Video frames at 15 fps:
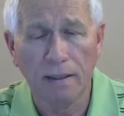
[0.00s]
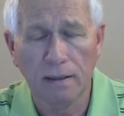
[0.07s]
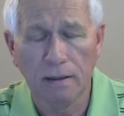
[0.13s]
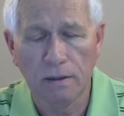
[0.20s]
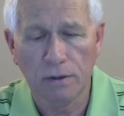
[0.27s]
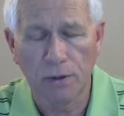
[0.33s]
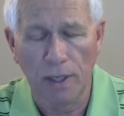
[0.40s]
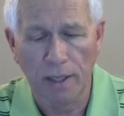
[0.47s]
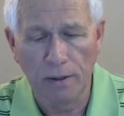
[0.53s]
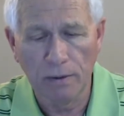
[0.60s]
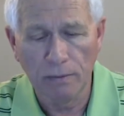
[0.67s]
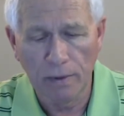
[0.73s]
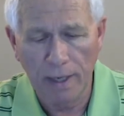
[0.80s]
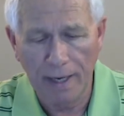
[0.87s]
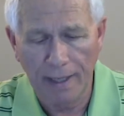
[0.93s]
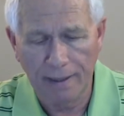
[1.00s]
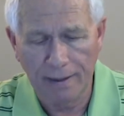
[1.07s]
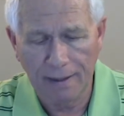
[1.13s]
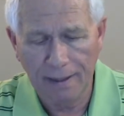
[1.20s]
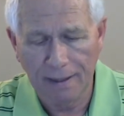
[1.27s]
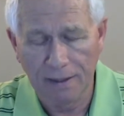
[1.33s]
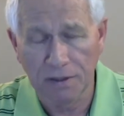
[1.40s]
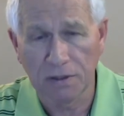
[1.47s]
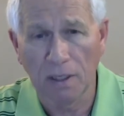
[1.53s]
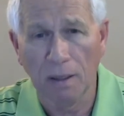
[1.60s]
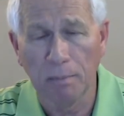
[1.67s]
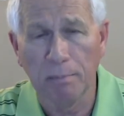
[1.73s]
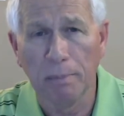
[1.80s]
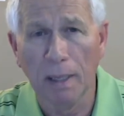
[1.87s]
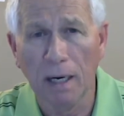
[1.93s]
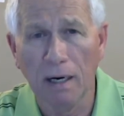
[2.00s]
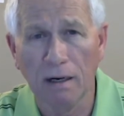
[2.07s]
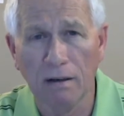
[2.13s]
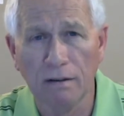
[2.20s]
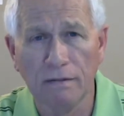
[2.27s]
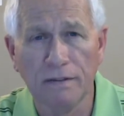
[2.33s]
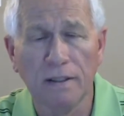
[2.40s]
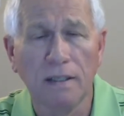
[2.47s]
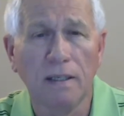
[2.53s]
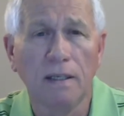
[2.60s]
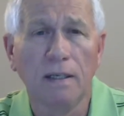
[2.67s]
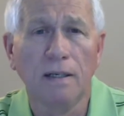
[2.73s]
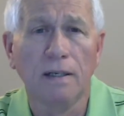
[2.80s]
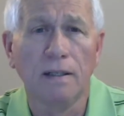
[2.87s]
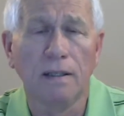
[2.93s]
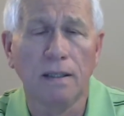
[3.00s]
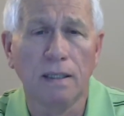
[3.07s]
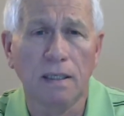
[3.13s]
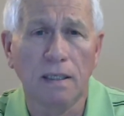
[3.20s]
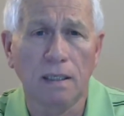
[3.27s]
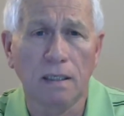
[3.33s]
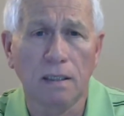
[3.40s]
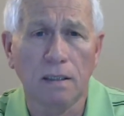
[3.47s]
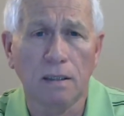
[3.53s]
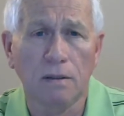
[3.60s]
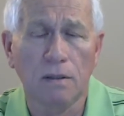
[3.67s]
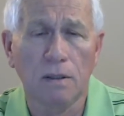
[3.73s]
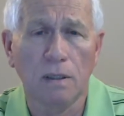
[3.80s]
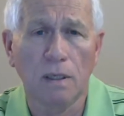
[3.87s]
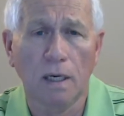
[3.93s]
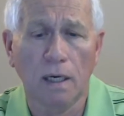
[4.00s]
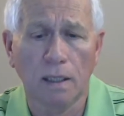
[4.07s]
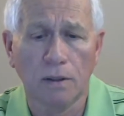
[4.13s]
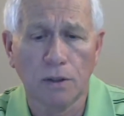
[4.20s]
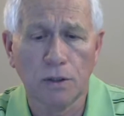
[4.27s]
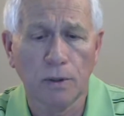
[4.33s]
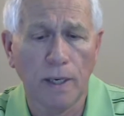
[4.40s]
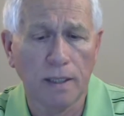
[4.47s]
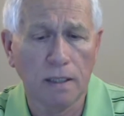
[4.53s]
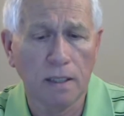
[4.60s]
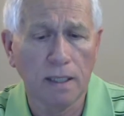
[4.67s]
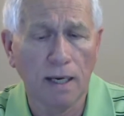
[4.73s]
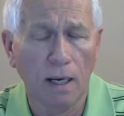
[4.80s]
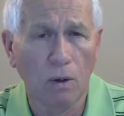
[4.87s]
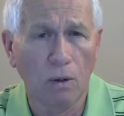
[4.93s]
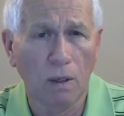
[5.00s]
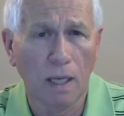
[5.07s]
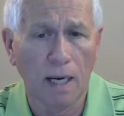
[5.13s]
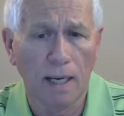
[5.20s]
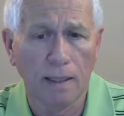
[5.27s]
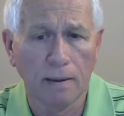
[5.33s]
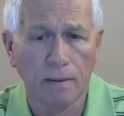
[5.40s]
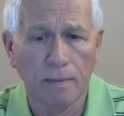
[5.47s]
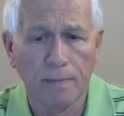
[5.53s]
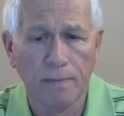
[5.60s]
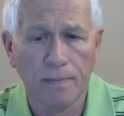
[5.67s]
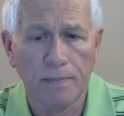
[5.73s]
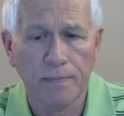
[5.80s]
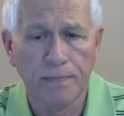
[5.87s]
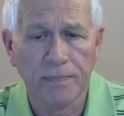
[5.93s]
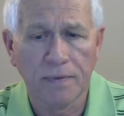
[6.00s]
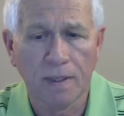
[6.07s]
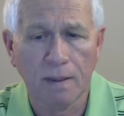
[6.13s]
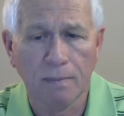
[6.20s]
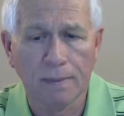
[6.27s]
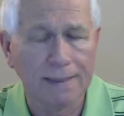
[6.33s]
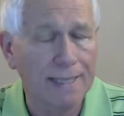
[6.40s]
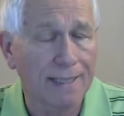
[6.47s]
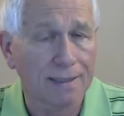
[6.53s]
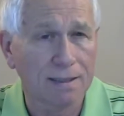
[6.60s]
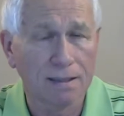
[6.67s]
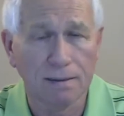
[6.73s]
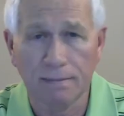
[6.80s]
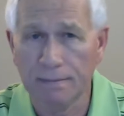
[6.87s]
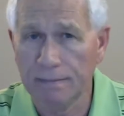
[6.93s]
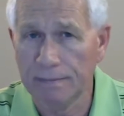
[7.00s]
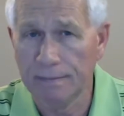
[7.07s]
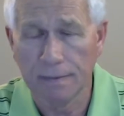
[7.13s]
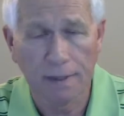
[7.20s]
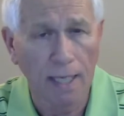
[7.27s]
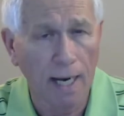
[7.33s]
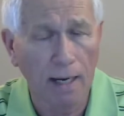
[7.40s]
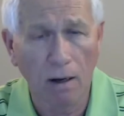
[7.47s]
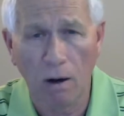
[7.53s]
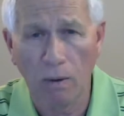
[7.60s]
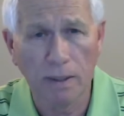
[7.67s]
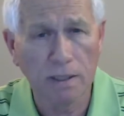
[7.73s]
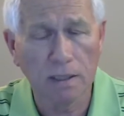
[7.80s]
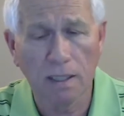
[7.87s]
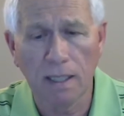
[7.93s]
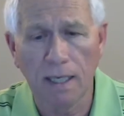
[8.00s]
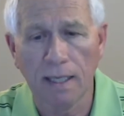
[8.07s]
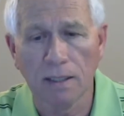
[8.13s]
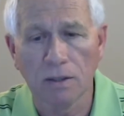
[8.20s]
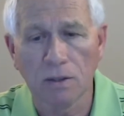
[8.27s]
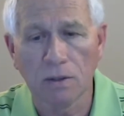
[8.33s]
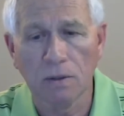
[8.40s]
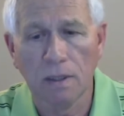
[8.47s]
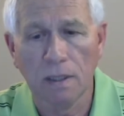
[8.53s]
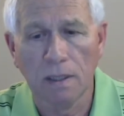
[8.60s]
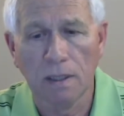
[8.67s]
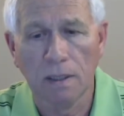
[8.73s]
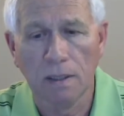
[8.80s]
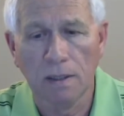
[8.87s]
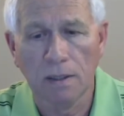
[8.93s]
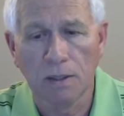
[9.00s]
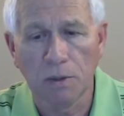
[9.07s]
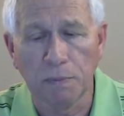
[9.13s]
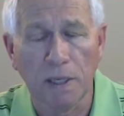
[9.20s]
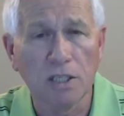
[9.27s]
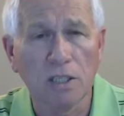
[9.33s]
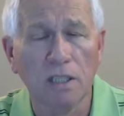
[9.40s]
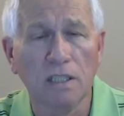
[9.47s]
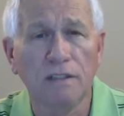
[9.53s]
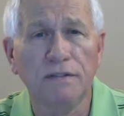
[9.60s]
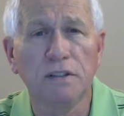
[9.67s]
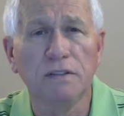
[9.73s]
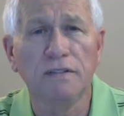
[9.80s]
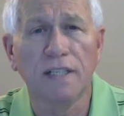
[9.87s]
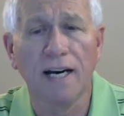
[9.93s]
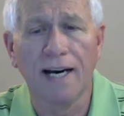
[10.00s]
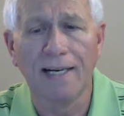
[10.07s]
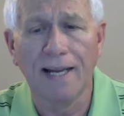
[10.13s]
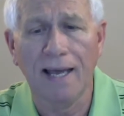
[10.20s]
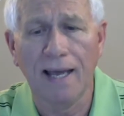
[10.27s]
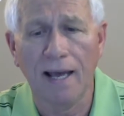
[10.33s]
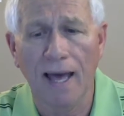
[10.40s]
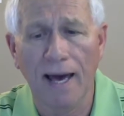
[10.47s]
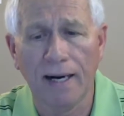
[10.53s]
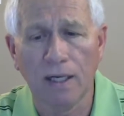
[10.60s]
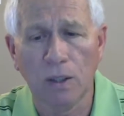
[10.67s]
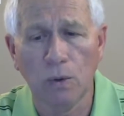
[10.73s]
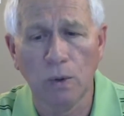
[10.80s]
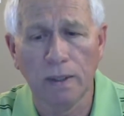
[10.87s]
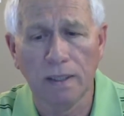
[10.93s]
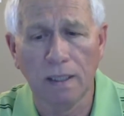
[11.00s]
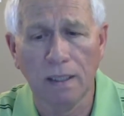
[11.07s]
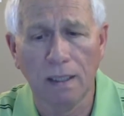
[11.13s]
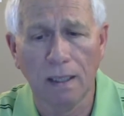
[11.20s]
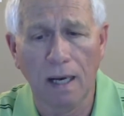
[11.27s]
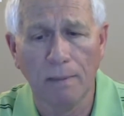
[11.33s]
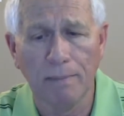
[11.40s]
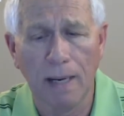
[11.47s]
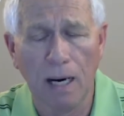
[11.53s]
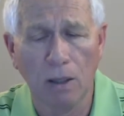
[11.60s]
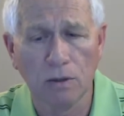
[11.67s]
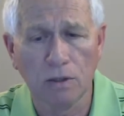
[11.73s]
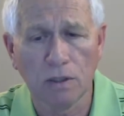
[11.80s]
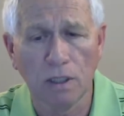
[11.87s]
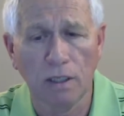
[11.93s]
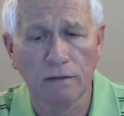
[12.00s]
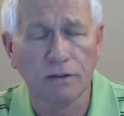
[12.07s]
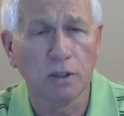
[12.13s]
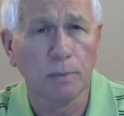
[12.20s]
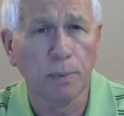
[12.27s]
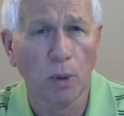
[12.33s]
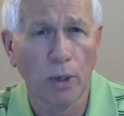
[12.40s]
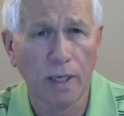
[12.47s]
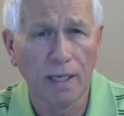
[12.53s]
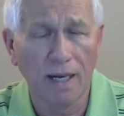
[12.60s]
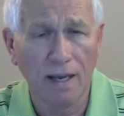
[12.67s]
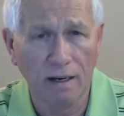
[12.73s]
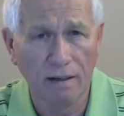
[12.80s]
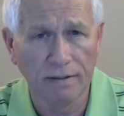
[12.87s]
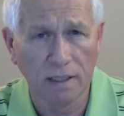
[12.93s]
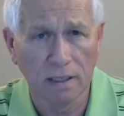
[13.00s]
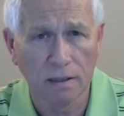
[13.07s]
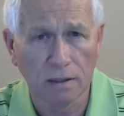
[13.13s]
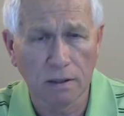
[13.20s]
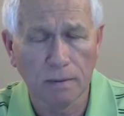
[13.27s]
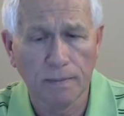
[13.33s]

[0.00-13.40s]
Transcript: trend red is above the trend yellow line, but that's not always the case, especially if you've got adequate amounts of supporting evidence,